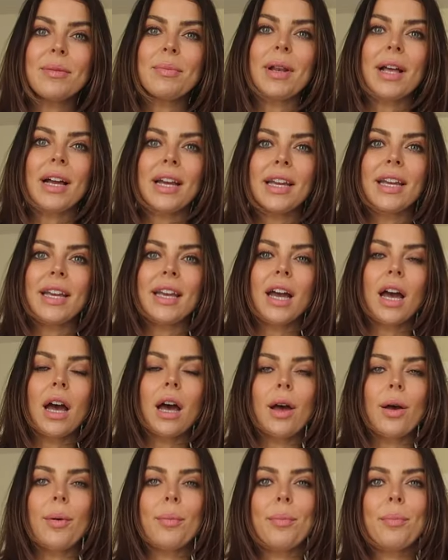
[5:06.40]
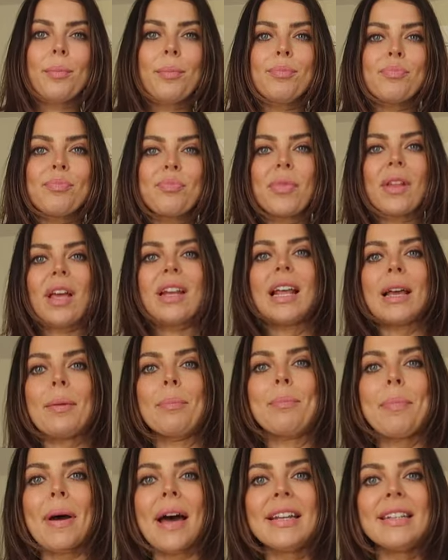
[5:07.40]
some
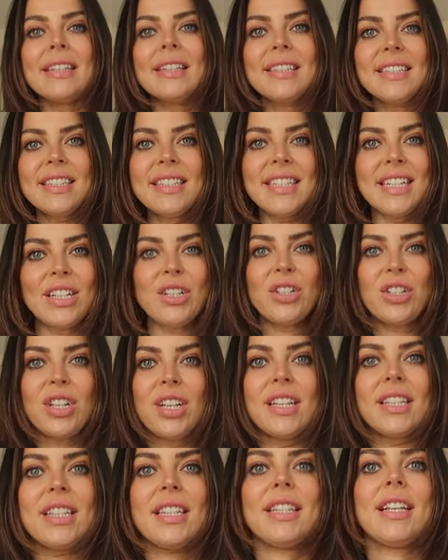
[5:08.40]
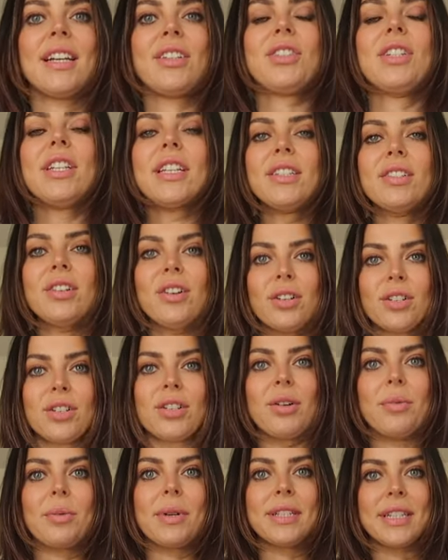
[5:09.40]
like band t-shirts. It's actually tucked
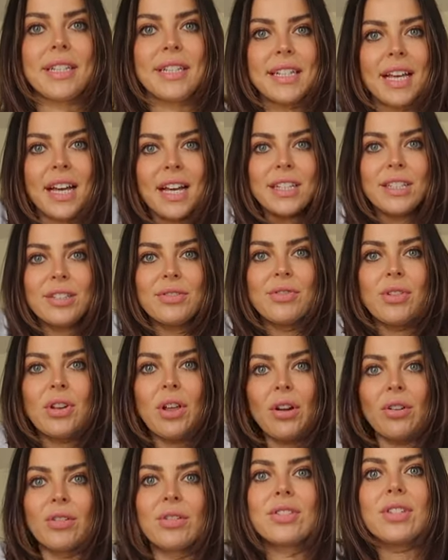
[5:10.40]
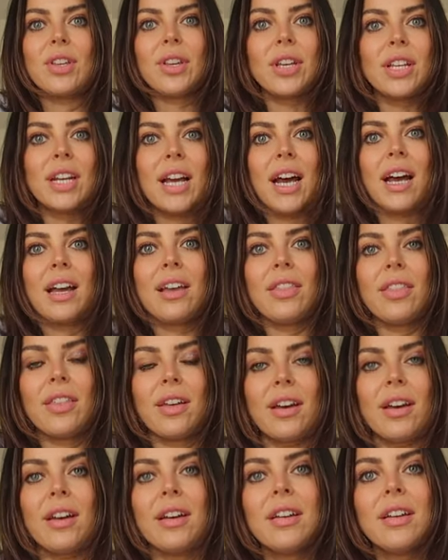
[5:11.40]
up because it's kind of long, so you could
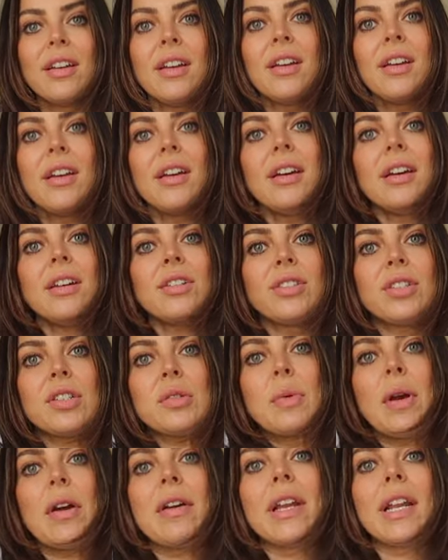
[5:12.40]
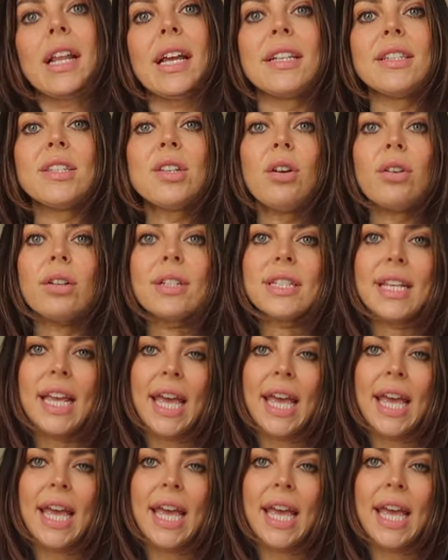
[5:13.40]
either just wear it like tucked